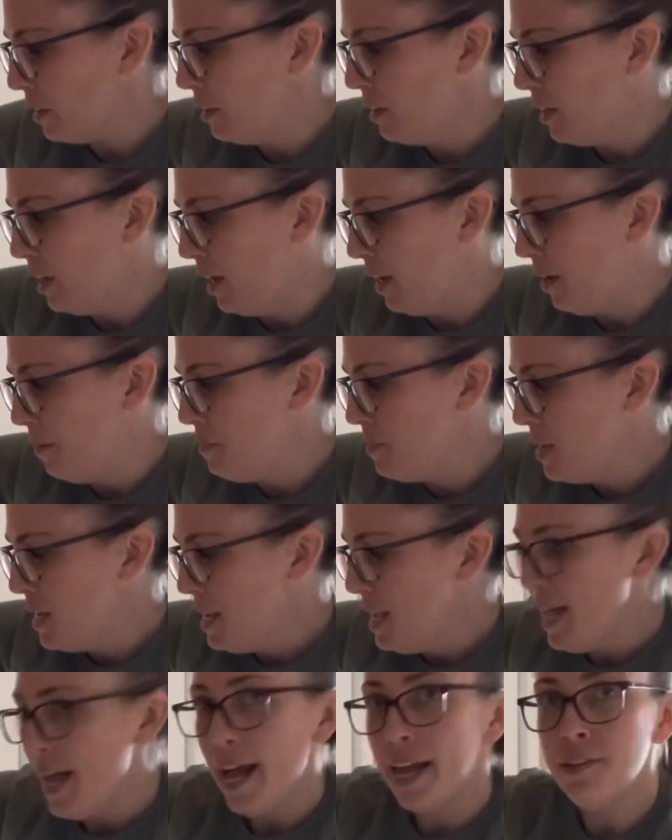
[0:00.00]

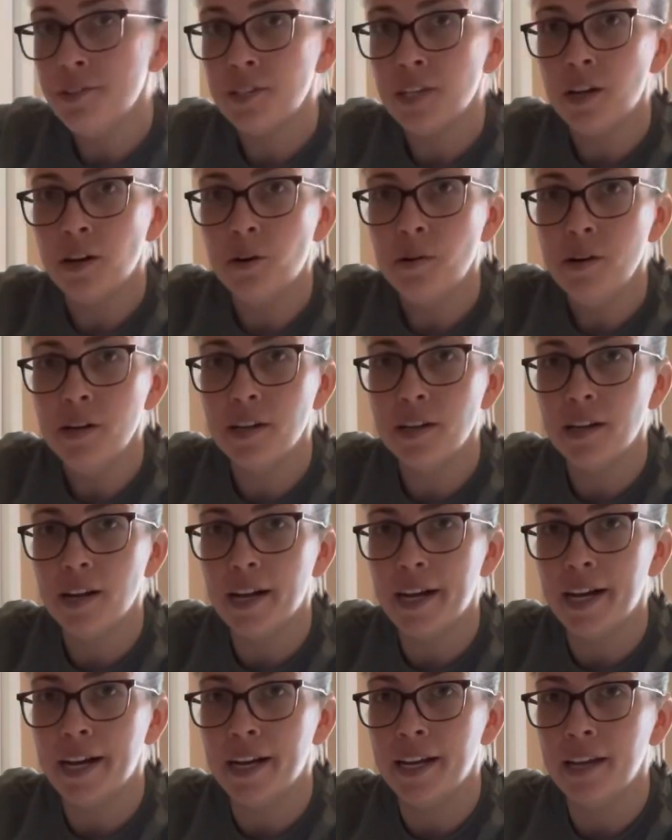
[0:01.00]
And so
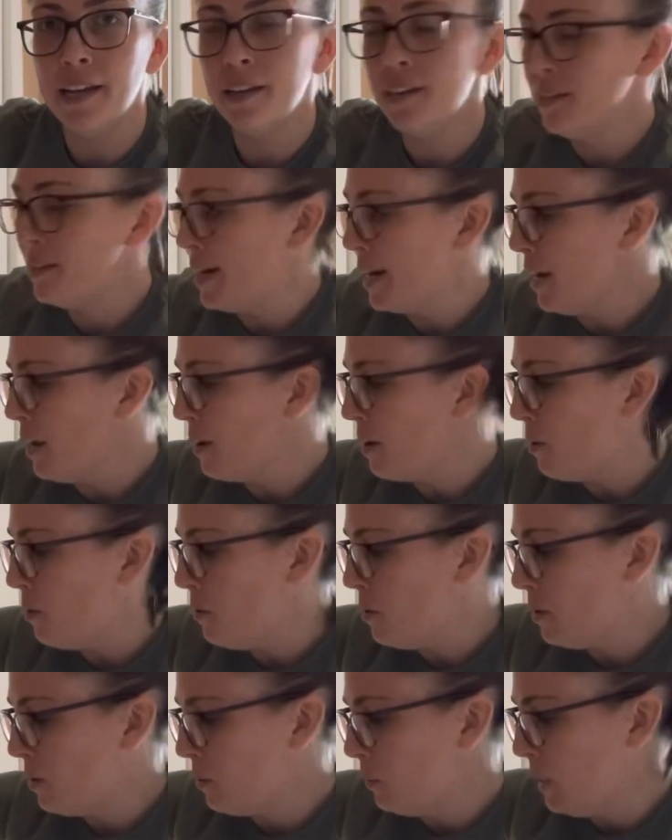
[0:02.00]

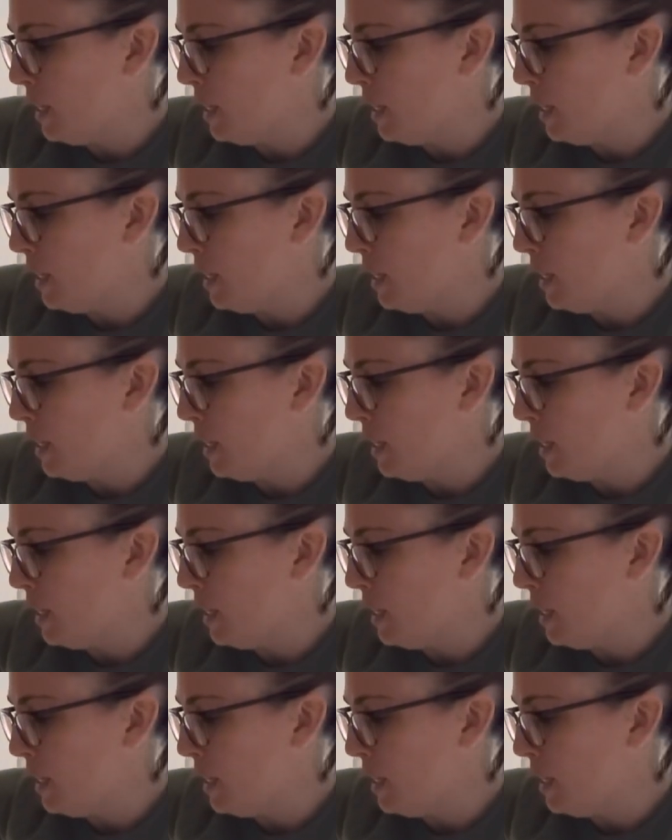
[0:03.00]
now we